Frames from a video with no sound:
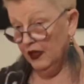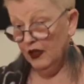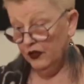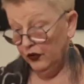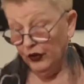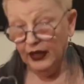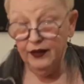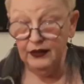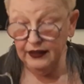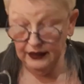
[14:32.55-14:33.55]
So you
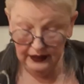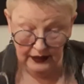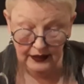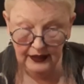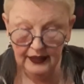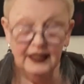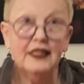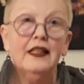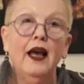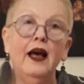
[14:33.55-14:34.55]
have, in these
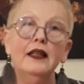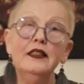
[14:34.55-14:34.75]
cards,